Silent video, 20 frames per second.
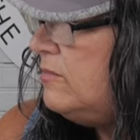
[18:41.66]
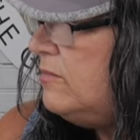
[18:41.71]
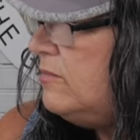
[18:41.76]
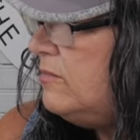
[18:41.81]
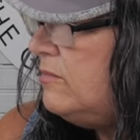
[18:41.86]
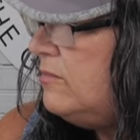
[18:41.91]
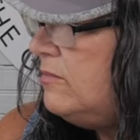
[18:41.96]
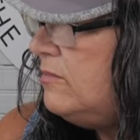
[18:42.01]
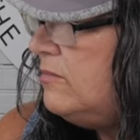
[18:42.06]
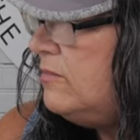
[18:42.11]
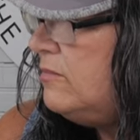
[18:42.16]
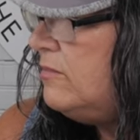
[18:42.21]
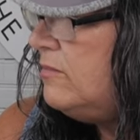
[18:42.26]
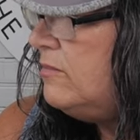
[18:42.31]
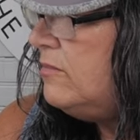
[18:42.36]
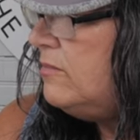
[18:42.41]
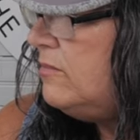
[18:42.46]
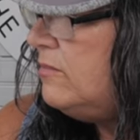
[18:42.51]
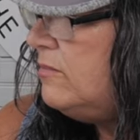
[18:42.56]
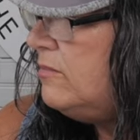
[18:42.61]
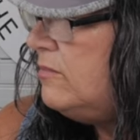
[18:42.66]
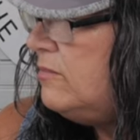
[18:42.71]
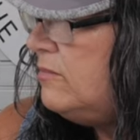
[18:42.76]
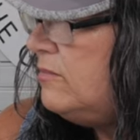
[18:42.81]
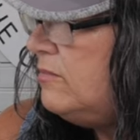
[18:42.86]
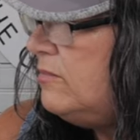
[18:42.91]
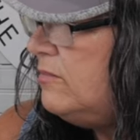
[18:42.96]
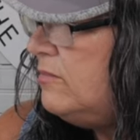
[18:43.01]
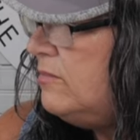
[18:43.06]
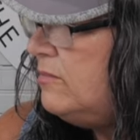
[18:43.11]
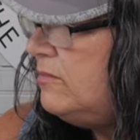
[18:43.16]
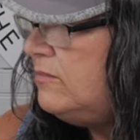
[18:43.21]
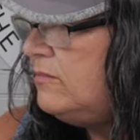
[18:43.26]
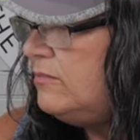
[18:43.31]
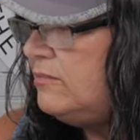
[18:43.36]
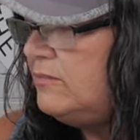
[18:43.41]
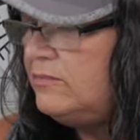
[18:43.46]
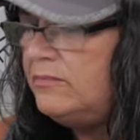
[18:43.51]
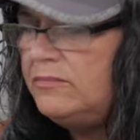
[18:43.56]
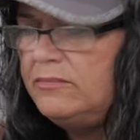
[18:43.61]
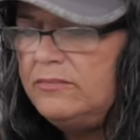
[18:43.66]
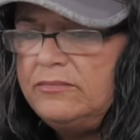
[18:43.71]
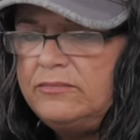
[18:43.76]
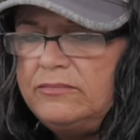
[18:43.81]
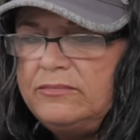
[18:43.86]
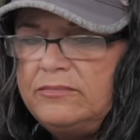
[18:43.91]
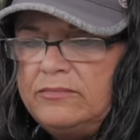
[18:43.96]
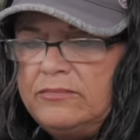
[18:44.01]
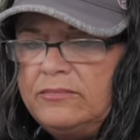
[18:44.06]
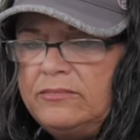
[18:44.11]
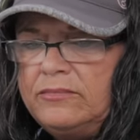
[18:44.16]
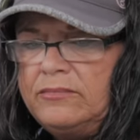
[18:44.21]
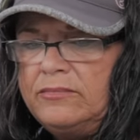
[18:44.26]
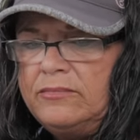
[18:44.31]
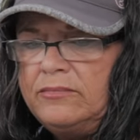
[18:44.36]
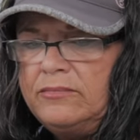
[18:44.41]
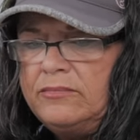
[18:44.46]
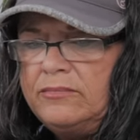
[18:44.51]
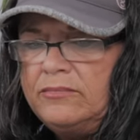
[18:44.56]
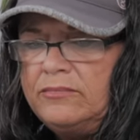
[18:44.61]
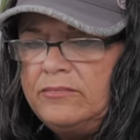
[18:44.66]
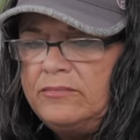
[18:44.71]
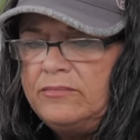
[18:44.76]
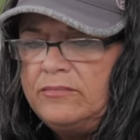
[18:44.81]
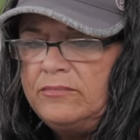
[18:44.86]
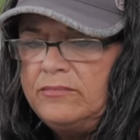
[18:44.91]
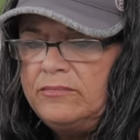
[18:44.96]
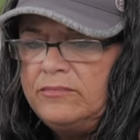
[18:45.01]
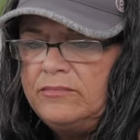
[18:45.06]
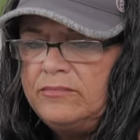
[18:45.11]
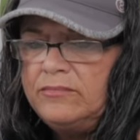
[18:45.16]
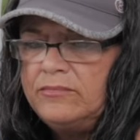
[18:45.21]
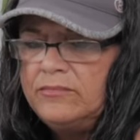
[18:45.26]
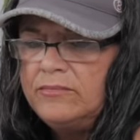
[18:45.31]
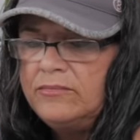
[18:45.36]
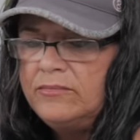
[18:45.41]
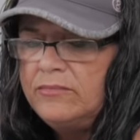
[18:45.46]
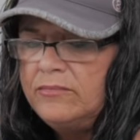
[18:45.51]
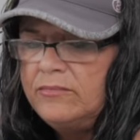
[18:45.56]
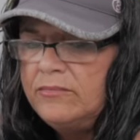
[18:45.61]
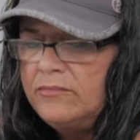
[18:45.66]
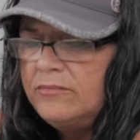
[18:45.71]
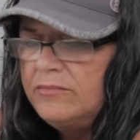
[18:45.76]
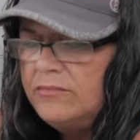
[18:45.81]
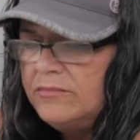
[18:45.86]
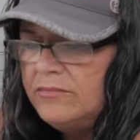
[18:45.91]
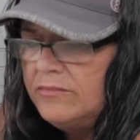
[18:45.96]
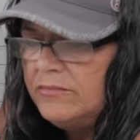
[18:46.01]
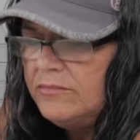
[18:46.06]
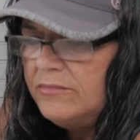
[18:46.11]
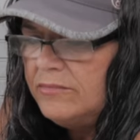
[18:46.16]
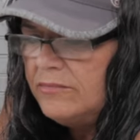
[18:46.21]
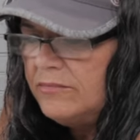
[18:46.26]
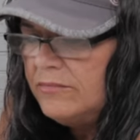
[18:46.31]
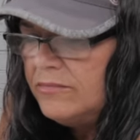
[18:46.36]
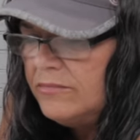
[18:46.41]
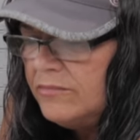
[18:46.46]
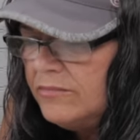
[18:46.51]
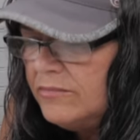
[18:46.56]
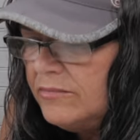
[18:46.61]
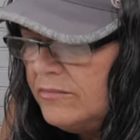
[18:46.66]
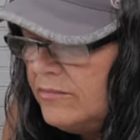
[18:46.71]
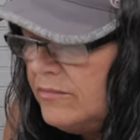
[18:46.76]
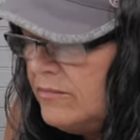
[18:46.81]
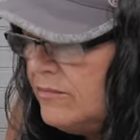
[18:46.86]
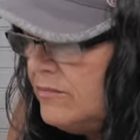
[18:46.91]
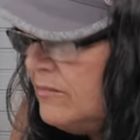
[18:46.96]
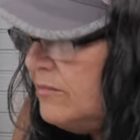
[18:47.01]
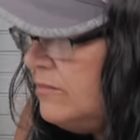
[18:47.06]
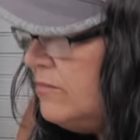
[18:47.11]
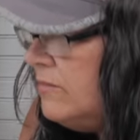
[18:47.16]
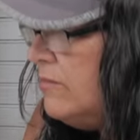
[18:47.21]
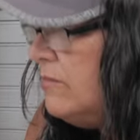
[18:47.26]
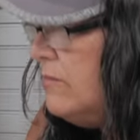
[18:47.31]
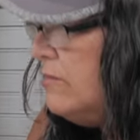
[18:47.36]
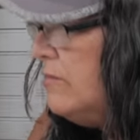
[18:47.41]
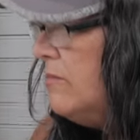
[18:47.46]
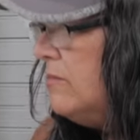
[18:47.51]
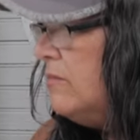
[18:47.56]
(not speaking)